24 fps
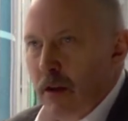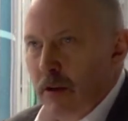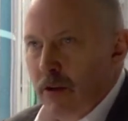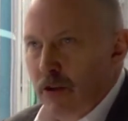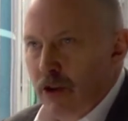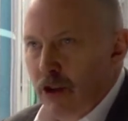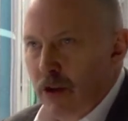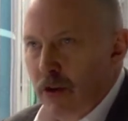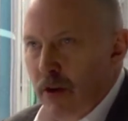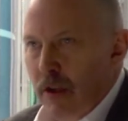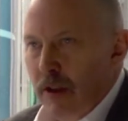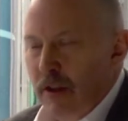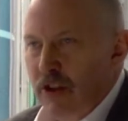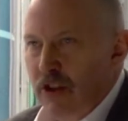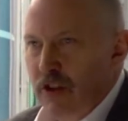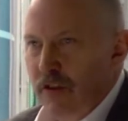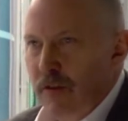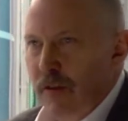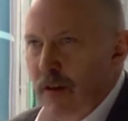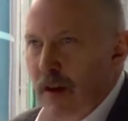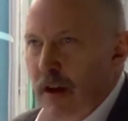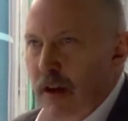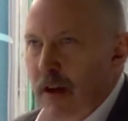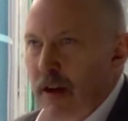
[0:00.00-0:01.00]
During this
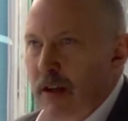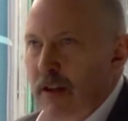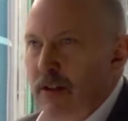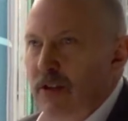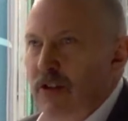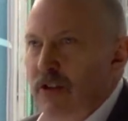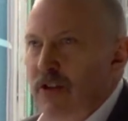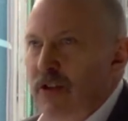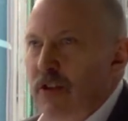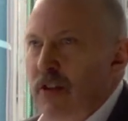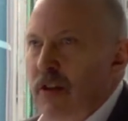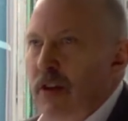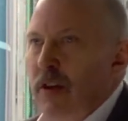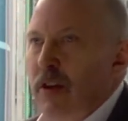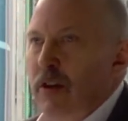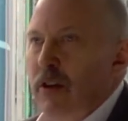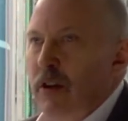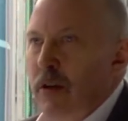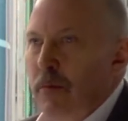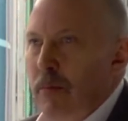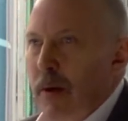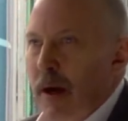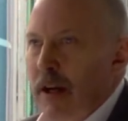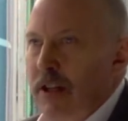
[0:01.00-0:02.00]
phase,
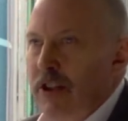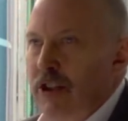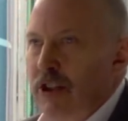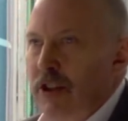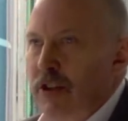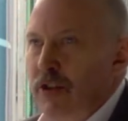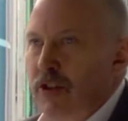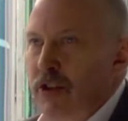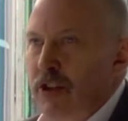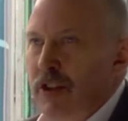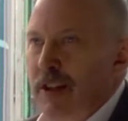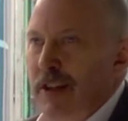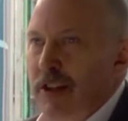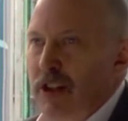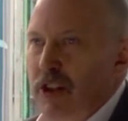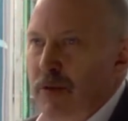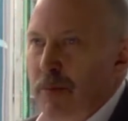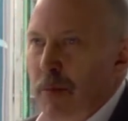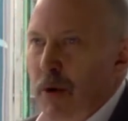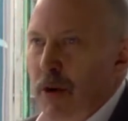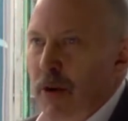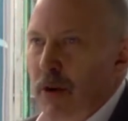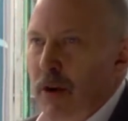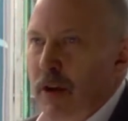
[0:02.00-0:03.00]
the patients
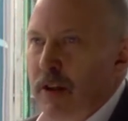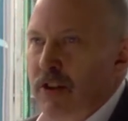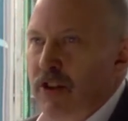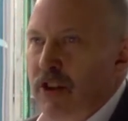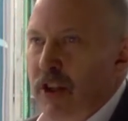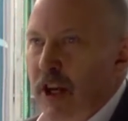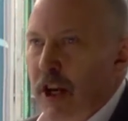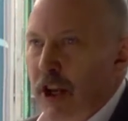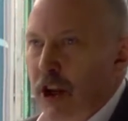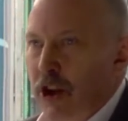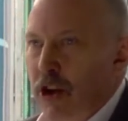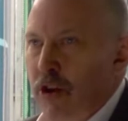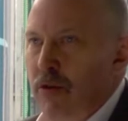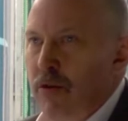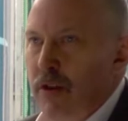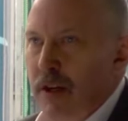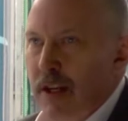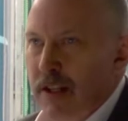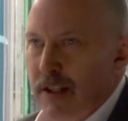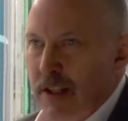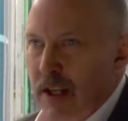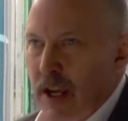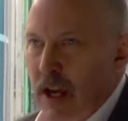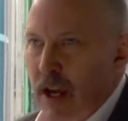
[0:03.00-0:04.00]
experience acute
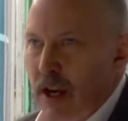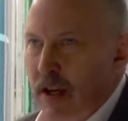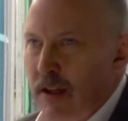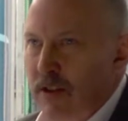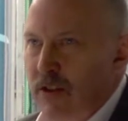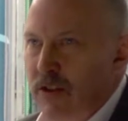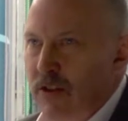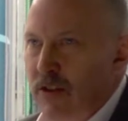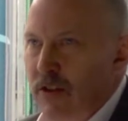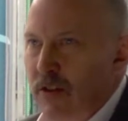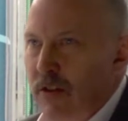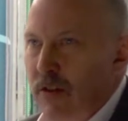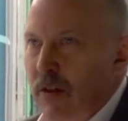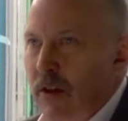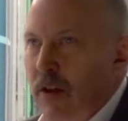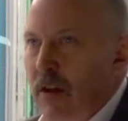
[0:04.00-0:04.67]
attacks